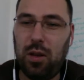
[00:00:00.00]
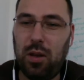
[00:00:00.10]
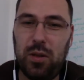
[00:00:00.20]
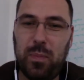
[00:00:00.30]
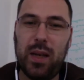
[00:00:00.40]

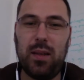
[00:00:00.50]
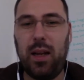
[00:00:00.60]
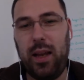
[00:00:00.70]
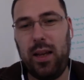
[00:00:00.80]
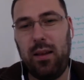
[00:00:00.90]

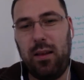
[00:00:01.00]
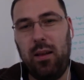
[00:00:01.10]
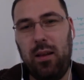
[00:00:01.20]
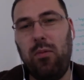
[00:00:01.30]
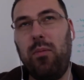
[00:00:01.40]
basically
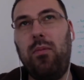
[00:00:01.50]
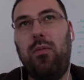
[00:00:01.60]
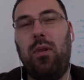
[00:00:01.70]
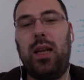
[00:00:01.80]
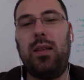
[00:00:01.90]
in
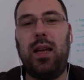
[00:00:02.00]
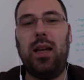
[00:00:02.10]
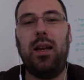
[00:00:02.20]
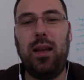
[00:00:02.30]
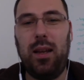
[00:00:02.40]
let's say
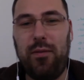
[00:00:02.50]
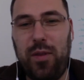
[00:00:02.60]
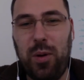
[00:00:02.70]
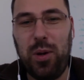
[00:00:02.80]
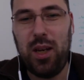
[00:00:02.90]
in a few
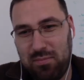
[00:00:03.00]
years.